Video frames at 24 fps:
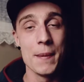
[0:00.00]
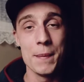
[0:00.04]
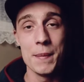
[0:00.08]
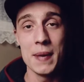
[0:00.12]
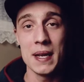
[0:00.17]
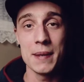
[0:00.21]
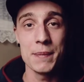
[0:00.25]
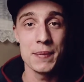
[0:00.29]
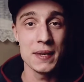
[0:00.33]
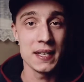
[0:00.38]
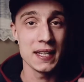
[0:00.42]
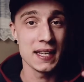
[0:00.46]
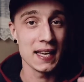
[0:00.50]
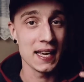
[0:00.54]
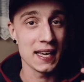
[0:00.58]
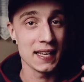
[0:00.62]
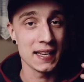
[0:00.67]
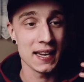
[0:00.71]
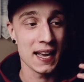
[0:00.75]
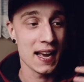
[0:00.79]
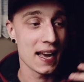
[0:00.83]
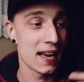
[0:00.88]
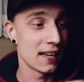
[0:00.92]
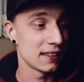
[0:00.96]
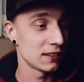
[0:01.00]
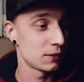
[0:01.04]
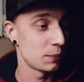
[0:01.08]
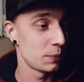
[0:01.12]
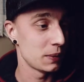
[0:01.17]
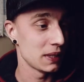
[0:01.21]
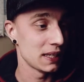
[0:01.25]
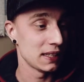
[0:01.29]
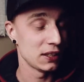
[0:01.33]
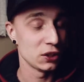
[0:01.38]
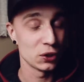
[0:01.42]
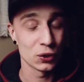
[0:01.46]
Maybe it has
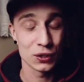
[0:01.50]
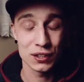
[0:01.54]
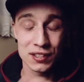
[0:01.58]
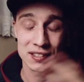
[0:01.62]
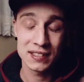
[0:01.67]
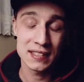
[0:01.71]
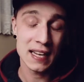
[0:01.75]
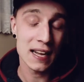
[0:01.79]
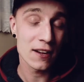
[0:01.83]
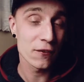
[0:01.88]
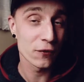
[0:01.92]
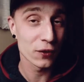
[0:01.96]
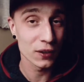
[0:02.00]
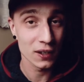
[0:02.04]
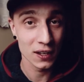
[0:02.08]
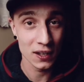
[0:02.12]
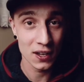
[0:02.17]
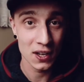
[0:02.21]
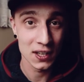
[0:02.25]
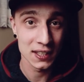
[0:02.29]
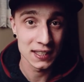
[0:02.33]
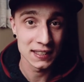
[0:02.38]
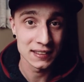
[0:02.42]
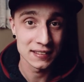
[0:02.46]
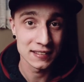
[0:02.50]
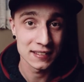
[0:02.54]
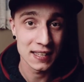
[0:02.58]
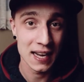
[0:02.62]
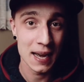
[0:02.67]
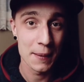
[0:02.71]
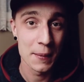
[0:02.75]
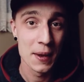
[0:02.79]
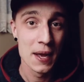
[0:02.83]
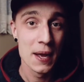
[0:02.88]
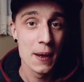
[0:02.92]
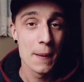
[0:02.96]
been your style for the longest
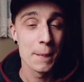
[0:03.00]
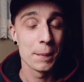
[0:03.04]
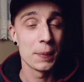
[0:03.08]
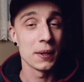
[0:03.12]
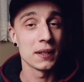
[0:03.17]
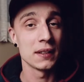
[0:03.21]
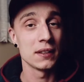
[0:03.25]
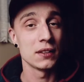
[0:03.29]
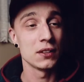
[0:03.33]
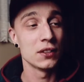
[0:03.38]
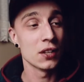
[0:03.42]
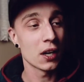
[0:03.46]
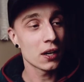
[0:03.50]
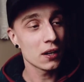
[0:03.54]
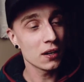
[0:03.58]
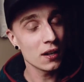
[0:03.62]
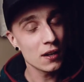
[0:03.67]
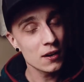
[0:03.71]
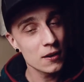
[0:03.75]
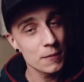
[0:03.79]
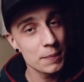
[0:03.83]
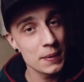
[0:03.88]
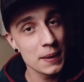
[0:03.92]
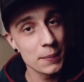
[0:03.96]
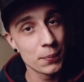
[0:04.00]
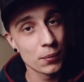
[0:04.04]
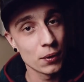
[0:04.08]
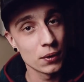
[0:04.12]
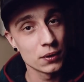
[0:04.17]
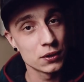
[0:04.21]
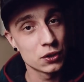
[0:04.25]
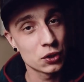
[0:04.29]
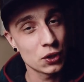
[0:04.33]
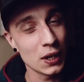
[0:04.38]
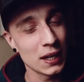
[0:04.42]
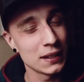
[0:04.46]
time, but not a lot of
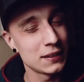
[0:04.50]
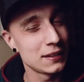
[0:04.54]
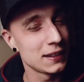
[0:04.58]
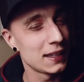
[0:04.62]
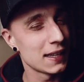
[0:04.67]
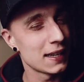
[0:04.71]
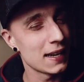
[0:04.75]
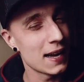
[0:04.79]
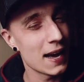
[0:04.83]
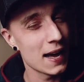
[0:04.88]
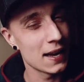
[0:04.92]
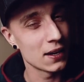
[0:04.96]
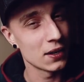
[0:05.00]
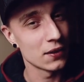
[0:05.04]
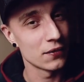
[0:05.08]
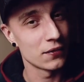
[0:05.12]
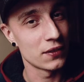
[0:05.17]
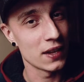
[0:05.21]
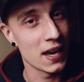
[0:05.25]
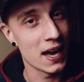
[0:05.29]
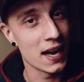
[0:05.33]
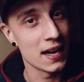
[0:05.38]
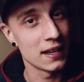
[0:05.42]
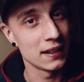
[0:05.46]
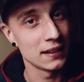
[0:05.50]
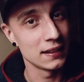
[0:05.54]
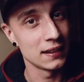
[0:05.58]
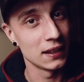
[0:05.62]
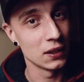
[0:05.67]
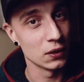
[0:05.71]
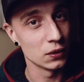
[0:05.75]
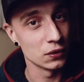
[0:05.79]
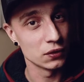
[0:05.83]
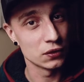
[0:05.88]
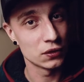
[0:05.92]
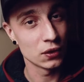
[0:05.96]
people try to get out of that
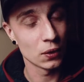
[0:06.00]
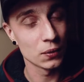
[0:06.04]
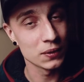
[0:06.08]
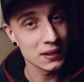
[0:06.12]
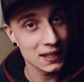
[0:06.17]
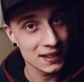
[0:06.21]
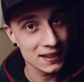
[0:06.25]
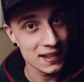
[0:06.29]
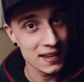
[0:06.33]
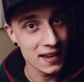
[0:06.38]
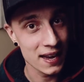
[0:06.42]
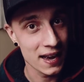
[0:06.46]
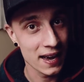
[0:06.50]
little zone that they